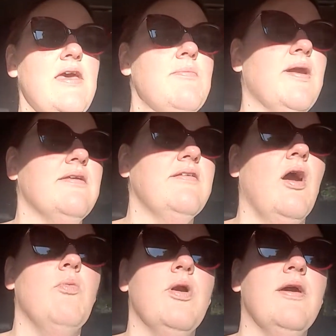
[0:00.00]
it, but I
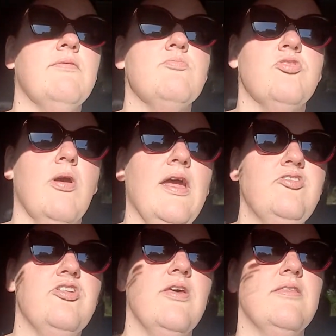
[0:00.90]
saw one of them
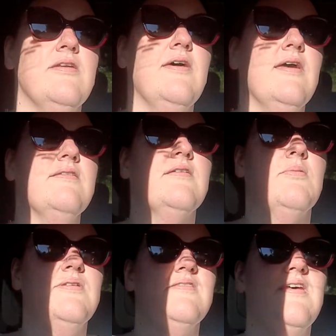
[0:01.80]
scratching the other day, so it's